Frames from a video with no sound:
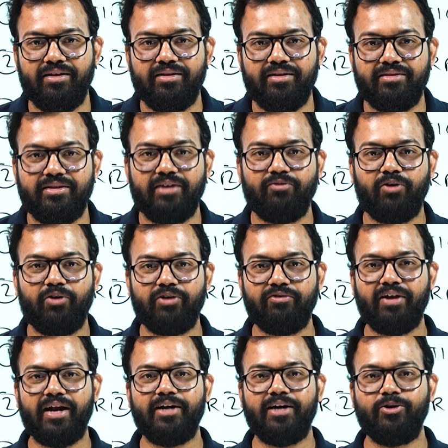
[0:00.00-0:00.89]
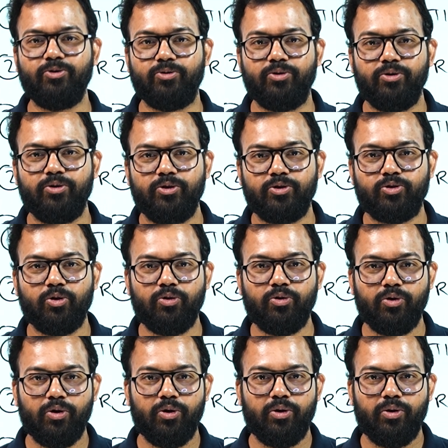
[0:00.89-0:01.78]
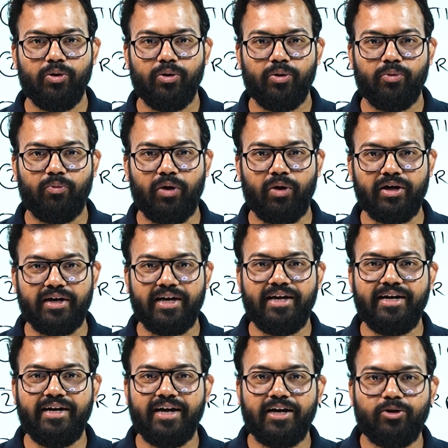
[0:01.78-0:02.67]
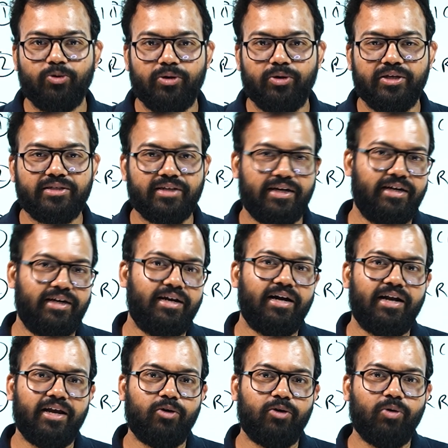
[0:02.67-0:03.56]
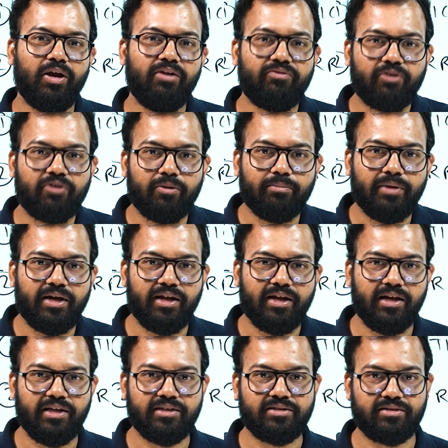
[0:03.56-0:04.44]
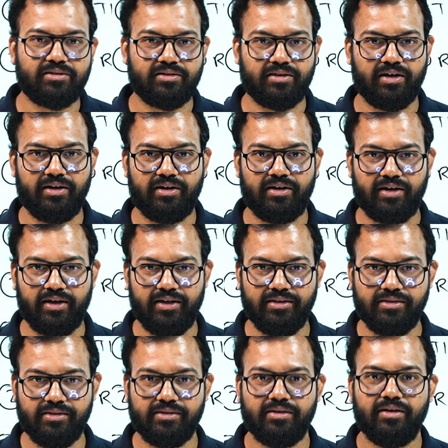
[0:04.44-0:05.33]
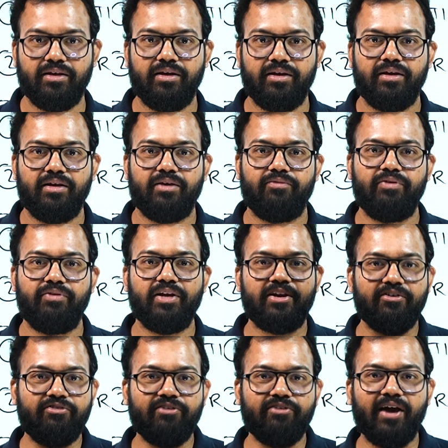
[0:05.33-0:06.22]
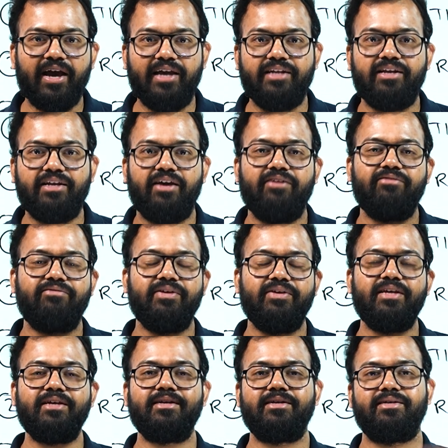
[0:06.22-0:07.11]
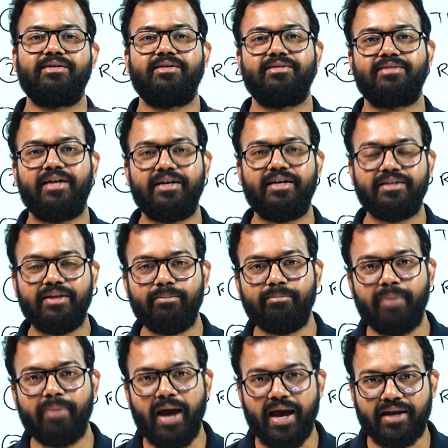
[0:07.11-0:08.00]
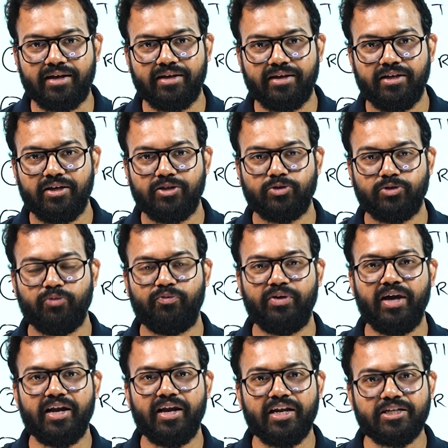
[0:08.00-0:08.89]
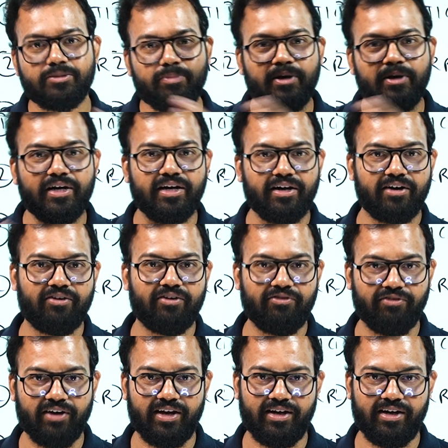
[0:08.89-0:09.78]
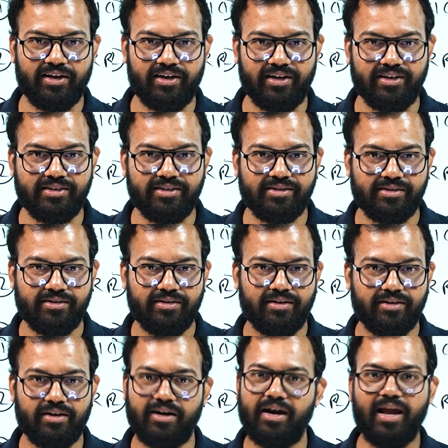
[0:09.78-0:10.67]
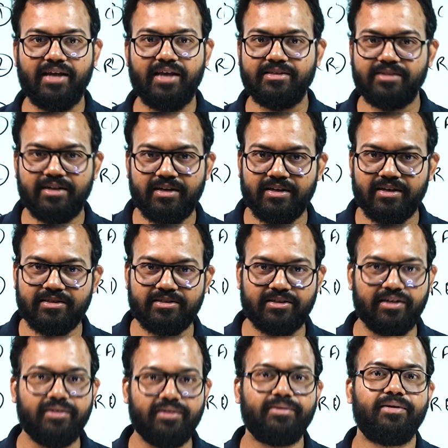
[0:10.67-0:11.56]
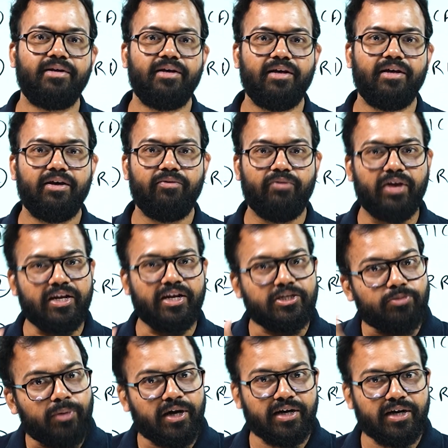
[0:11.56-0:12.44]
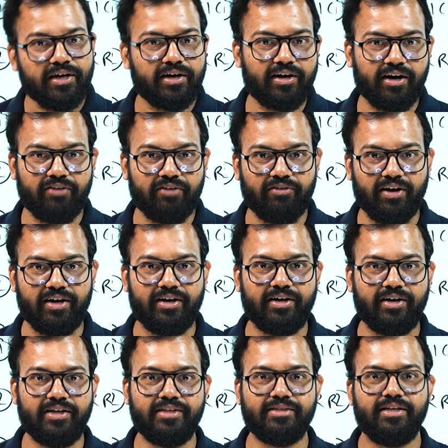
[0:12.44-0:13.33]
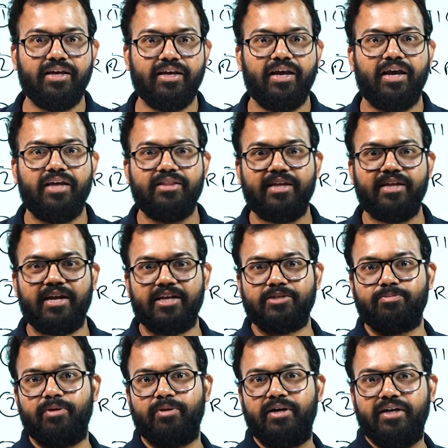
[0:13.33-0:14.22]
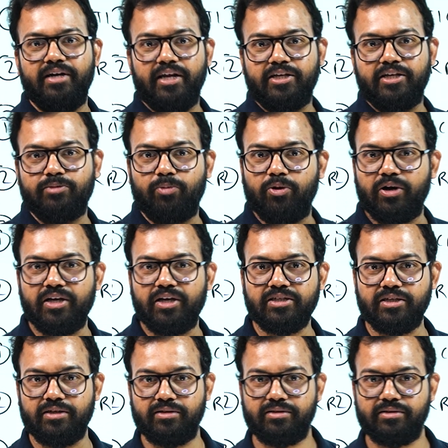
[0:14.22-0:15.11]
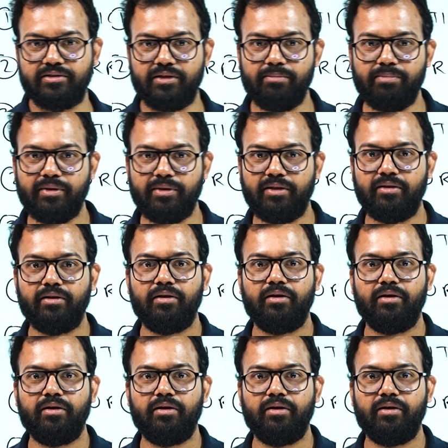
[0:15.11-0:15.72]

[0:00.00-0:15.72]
then what will I do? So what India do is India take oil from Middle East countries, we refine and we send them back. So we are expert in refineries, Reliance industry. We are expert in refineries and they are expert in exploration. Simple.